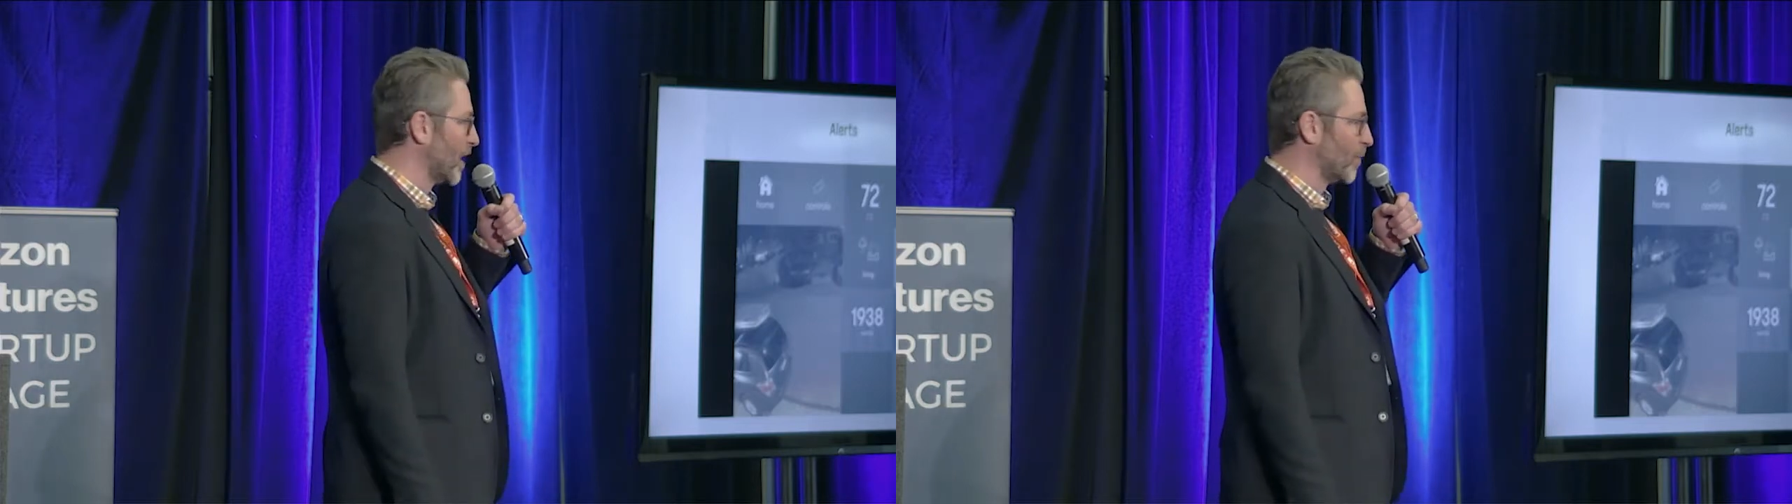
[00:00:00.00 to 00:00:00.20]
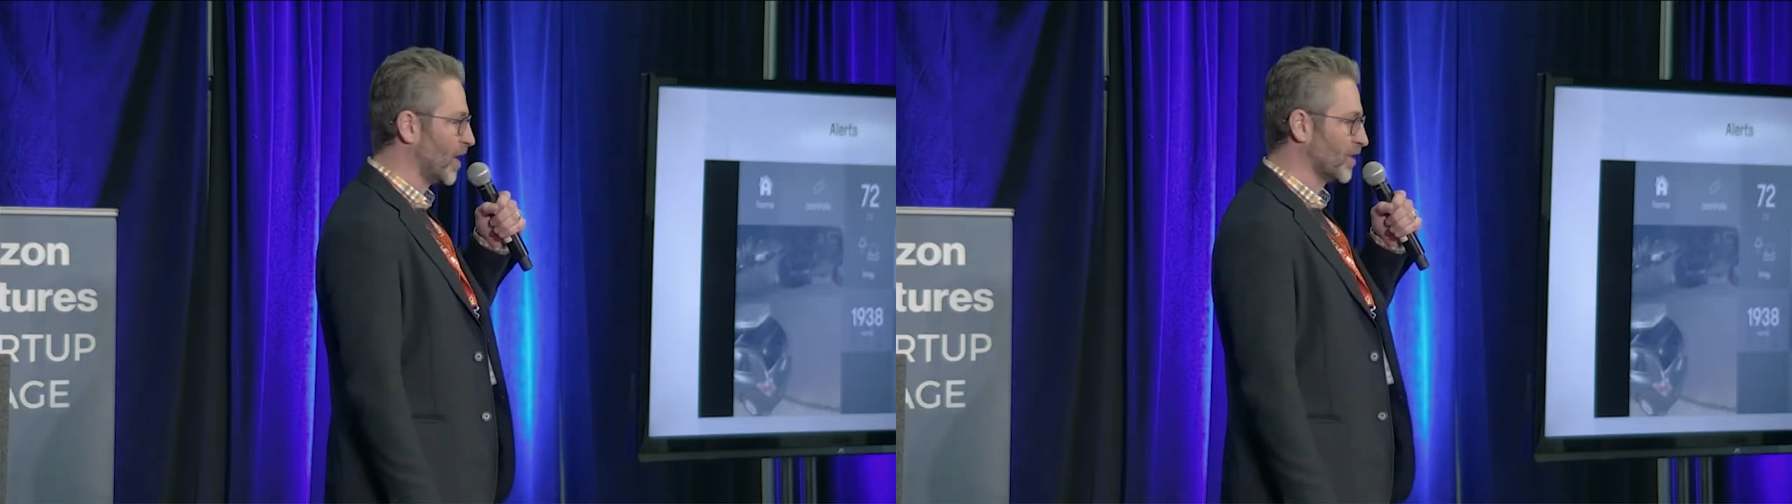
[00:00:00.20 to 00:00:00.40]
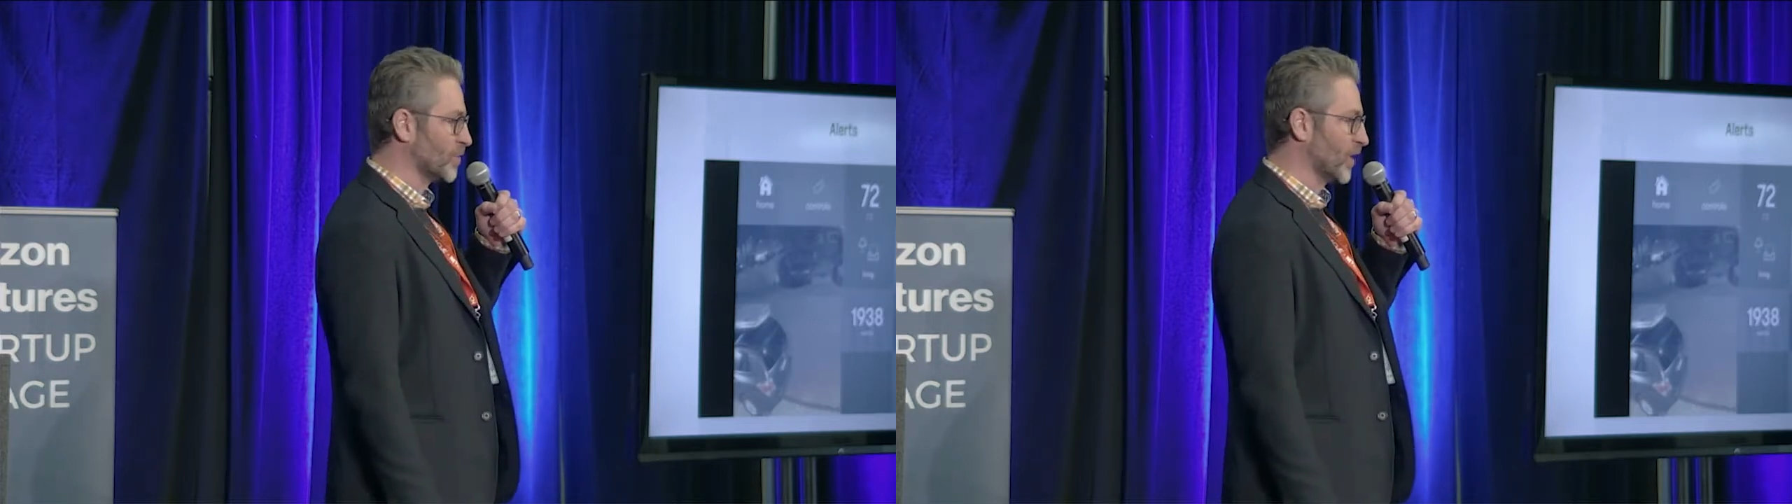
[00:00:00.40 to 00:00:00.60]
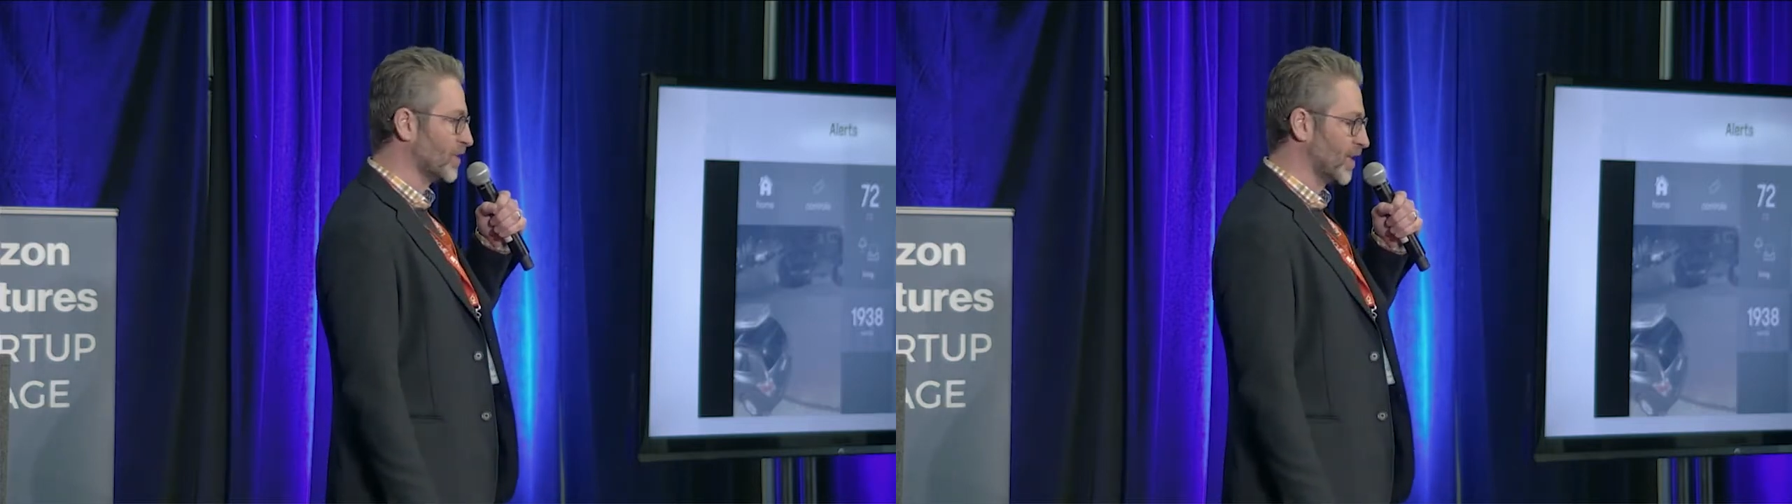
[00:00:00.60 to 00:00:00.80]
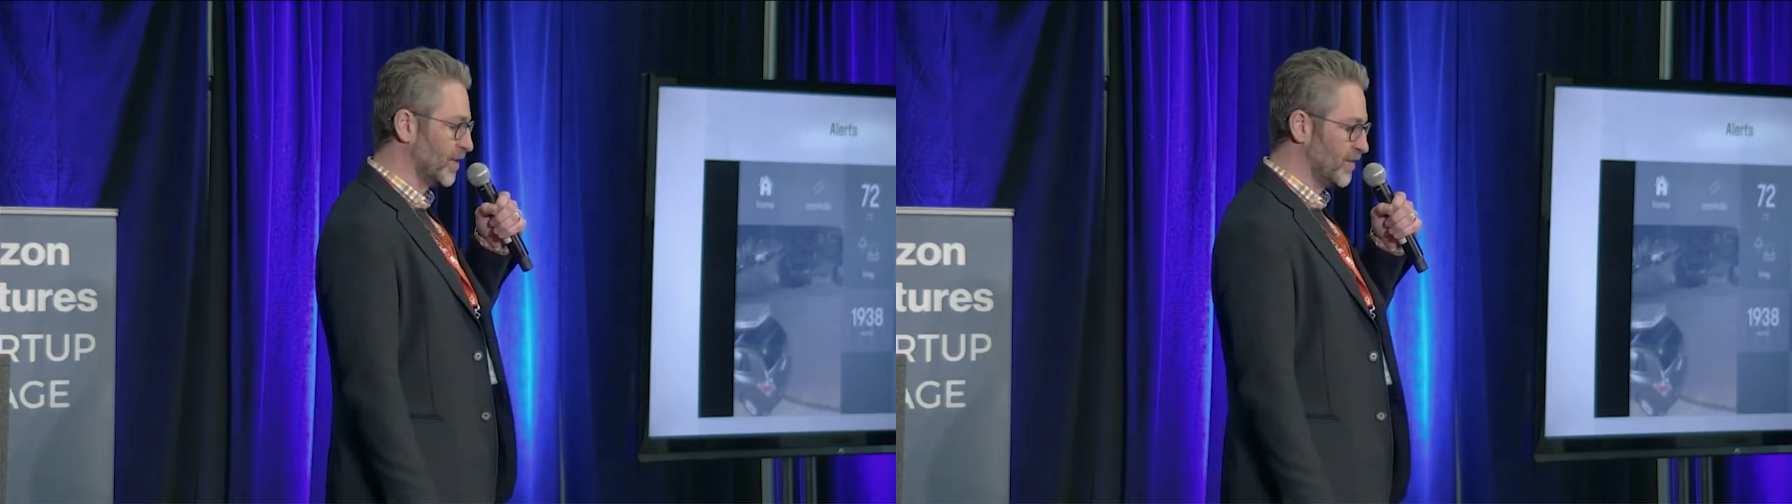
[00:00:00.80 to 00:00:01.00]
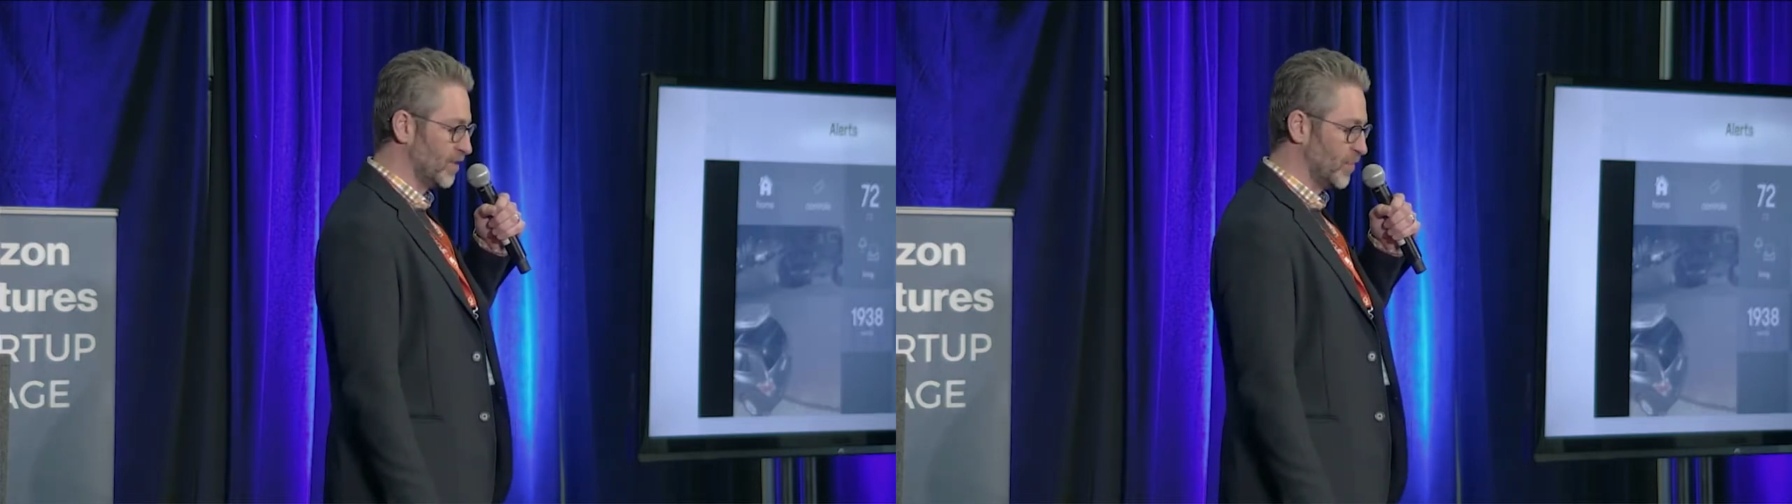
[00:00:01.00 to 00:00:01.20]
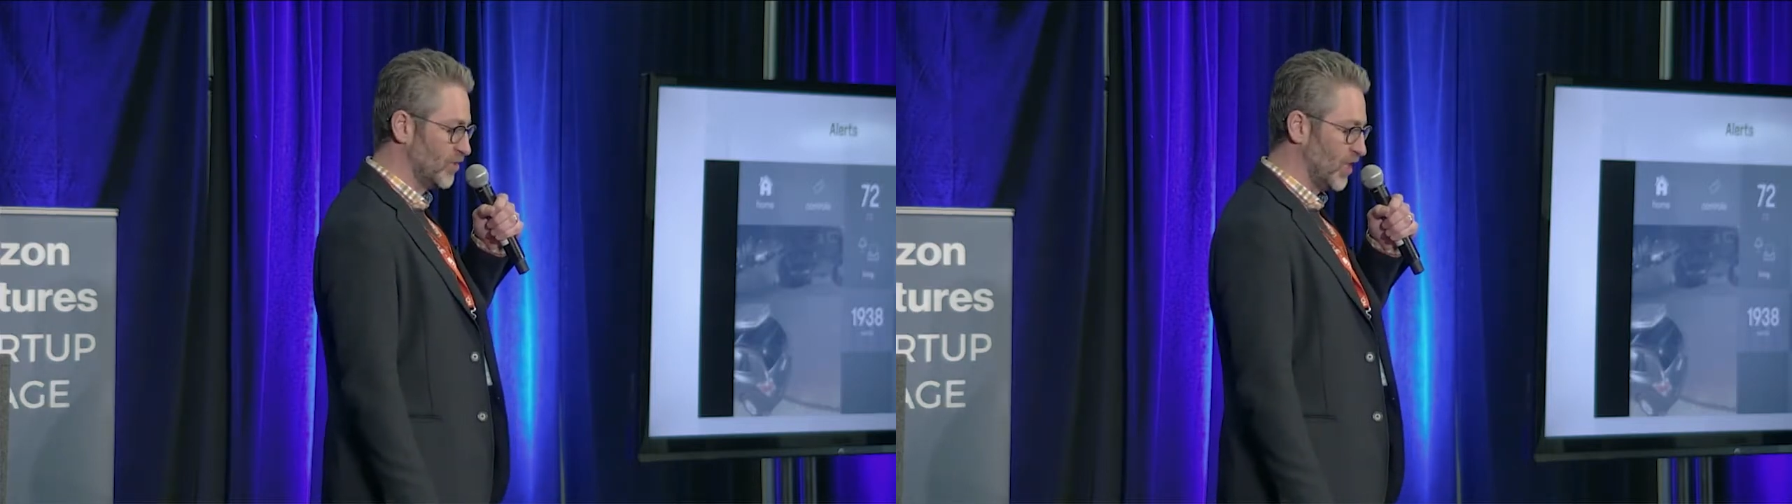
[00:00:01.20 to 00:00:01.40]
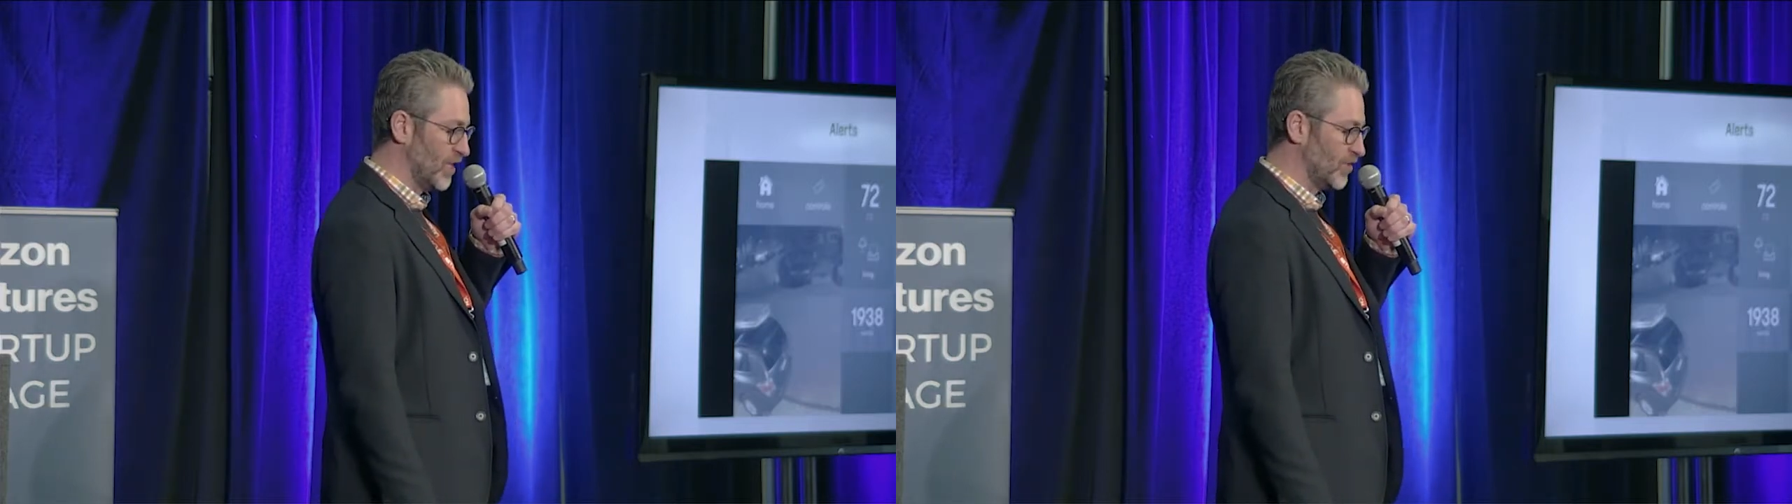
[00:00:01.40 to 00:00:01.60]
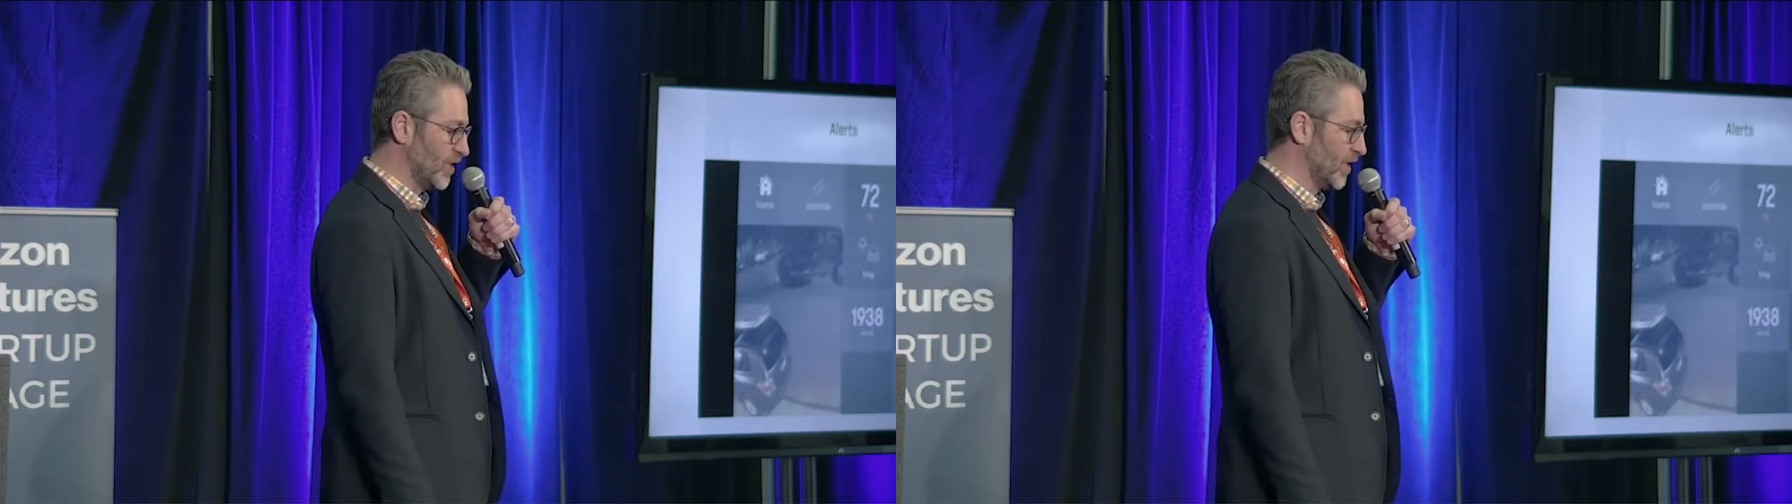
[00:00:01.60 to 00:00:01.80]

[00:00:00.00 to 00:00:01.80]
and I'm not expecting anything to be changing,